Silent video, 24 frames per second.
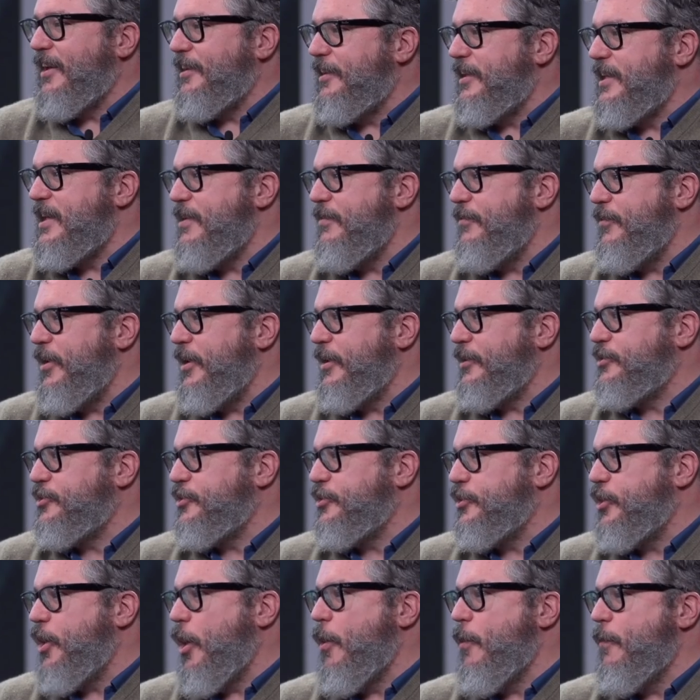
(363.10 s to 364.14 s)
leaving to
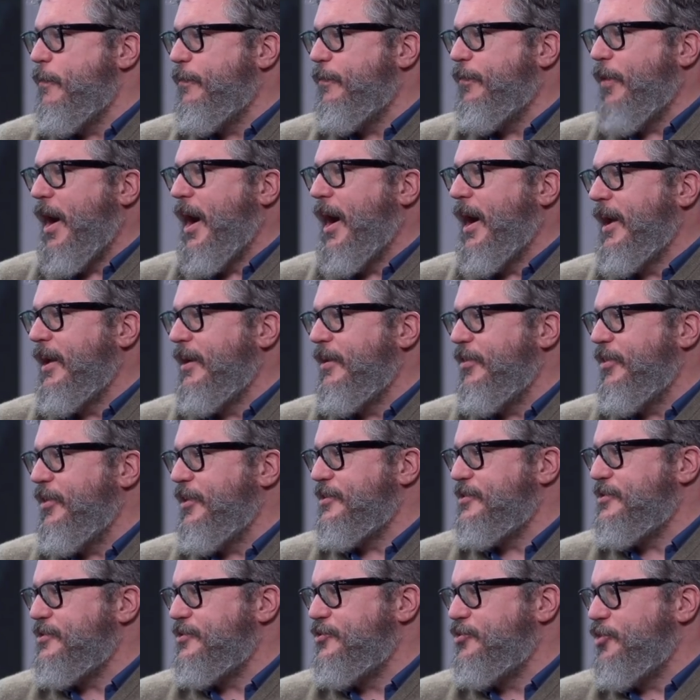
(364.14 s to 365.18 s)
go find
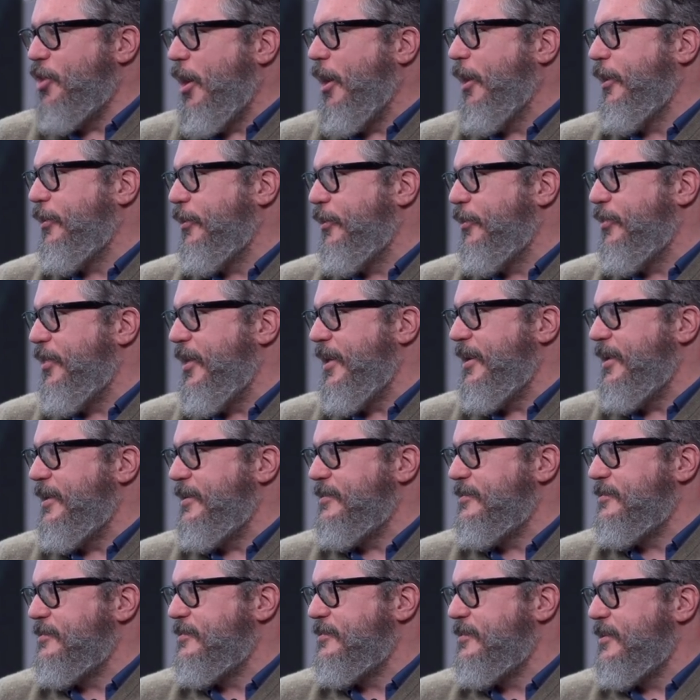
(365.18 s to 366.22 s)
this daughter that
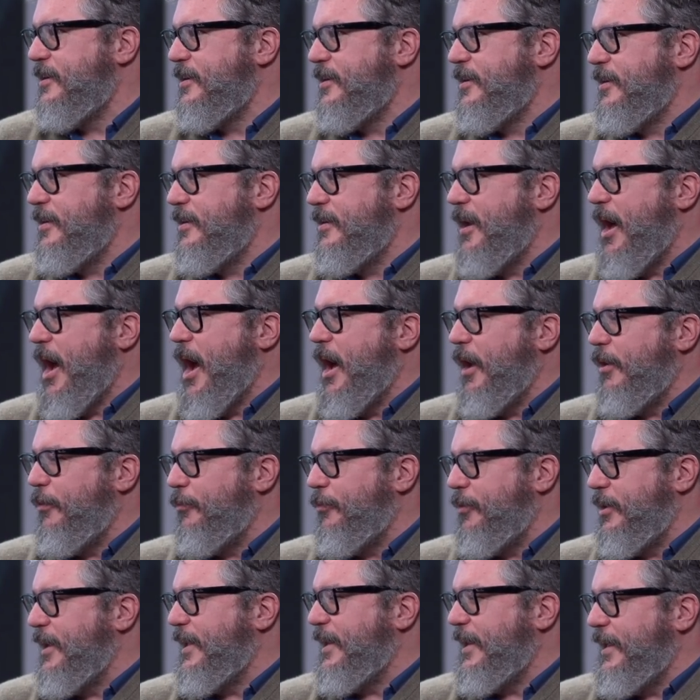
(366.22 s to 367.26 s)
is not
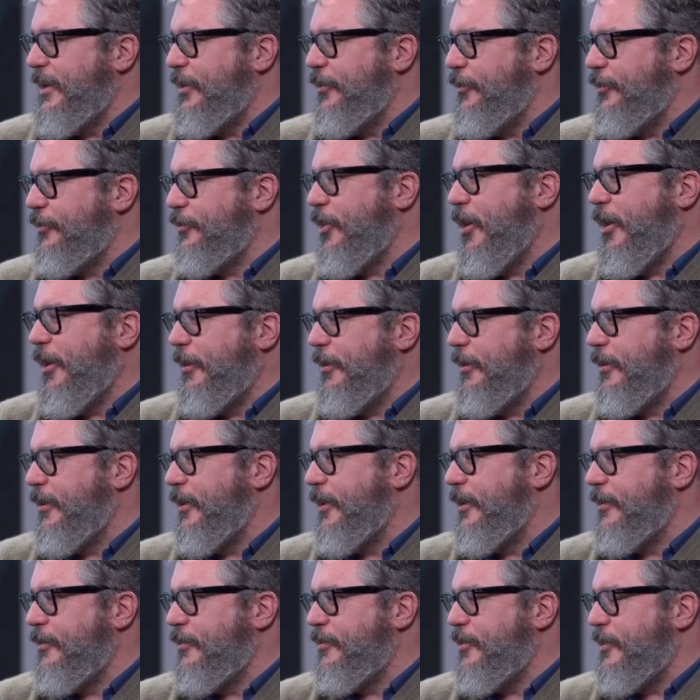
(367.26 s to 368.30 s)
really her daughter
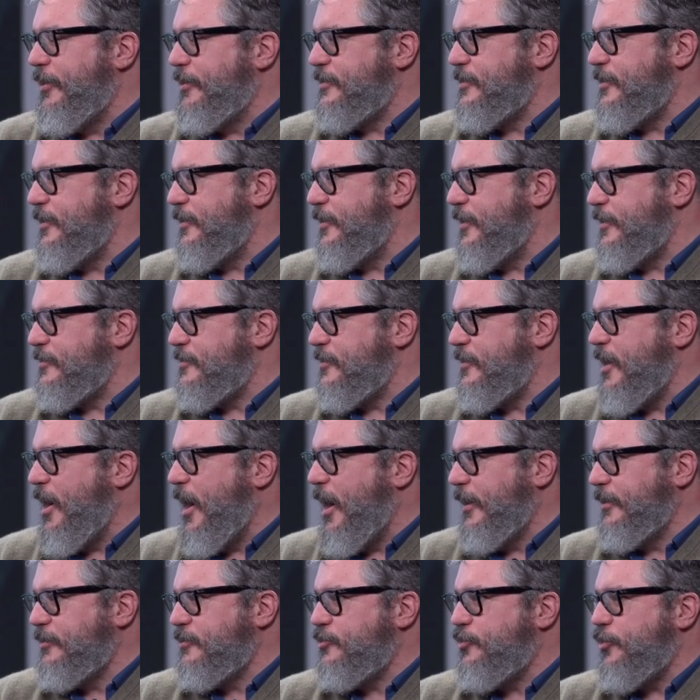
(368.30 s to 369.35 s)
and that's a
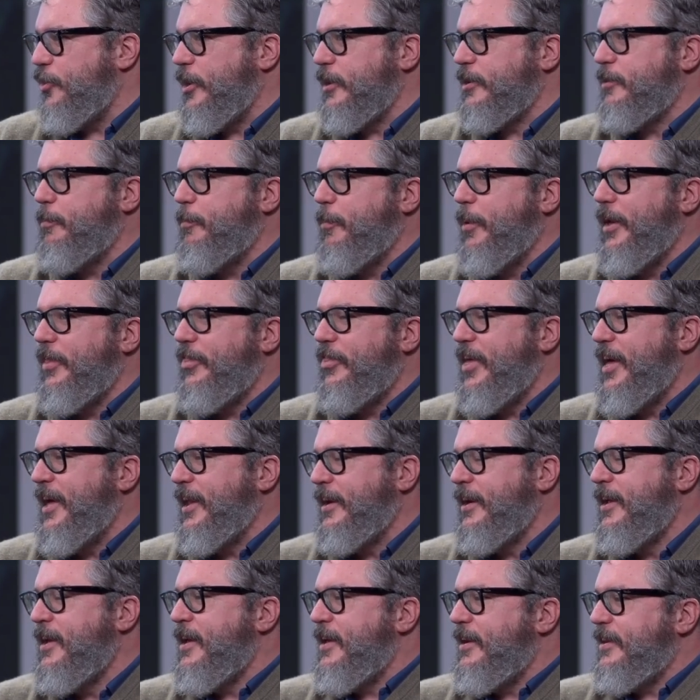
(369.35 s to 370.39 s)
construct. But
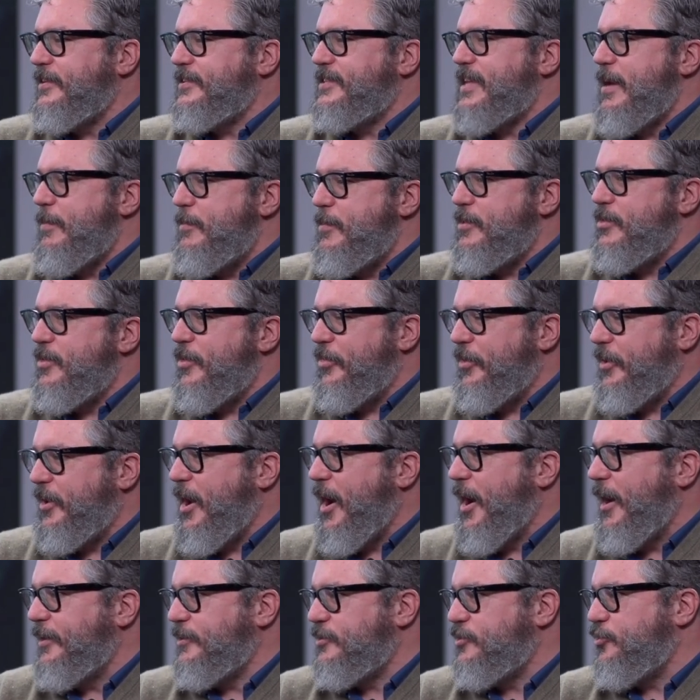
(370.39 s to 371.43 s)
then does that mean that the
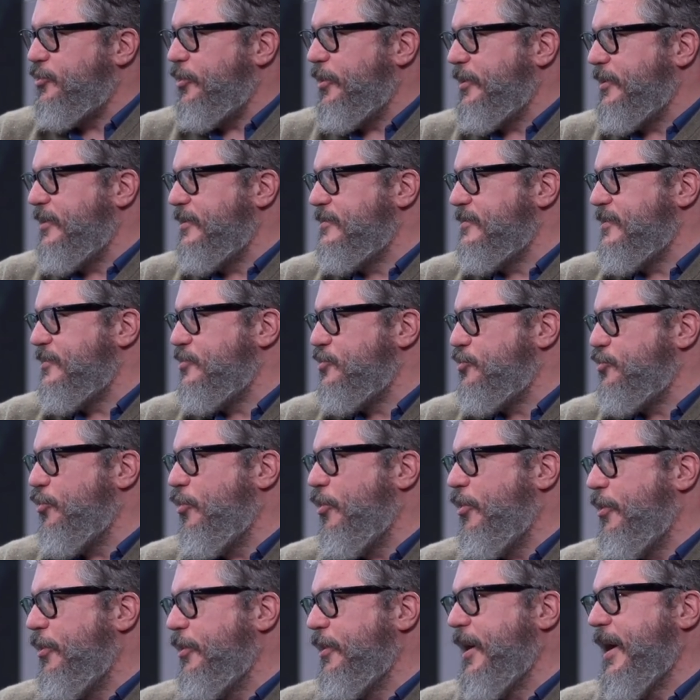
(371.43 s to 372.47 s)
construct is as
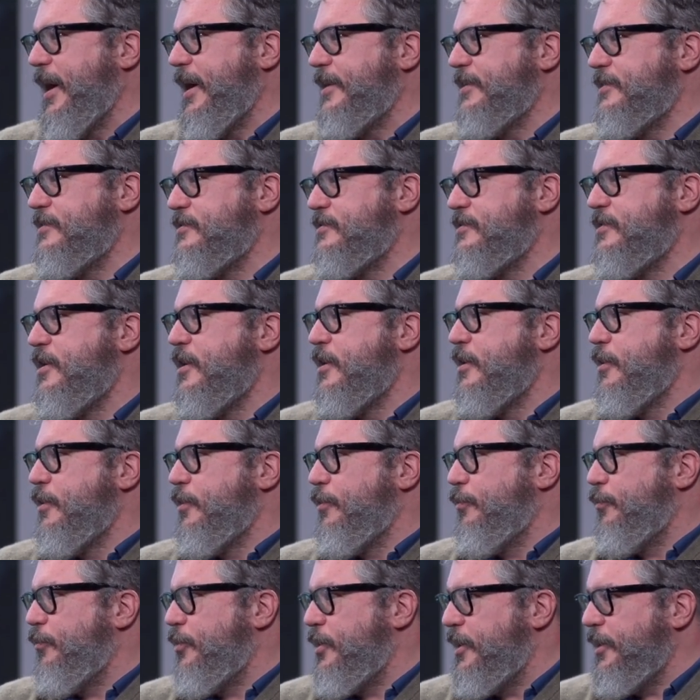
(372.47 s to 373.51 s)
strong as
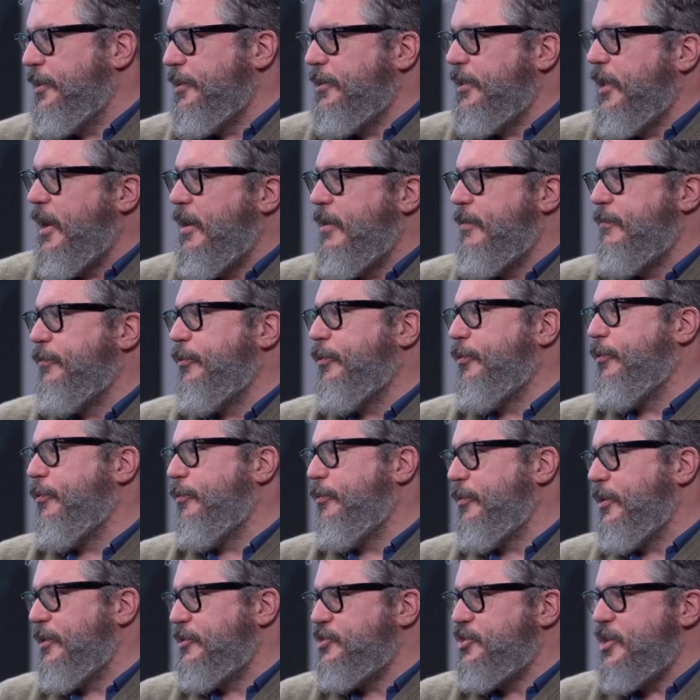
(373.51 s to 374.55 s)
real love
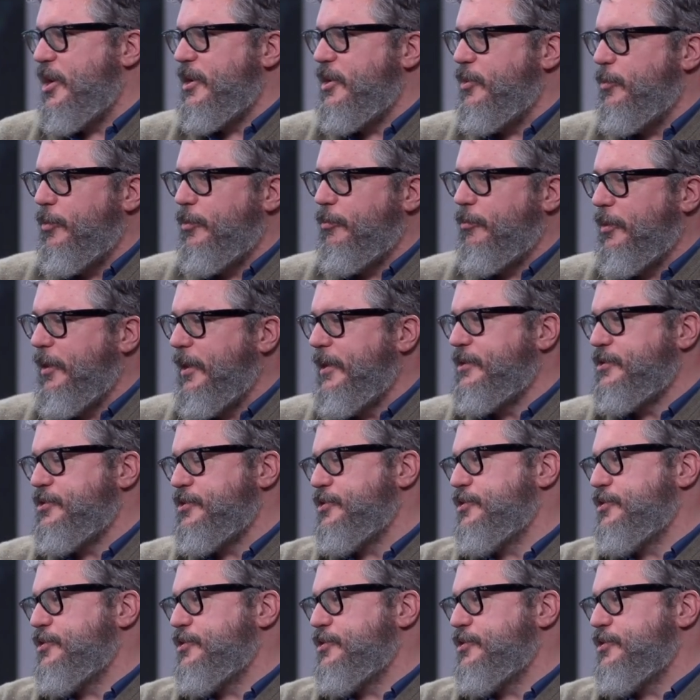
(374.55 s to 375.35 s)
or a genuine relationship?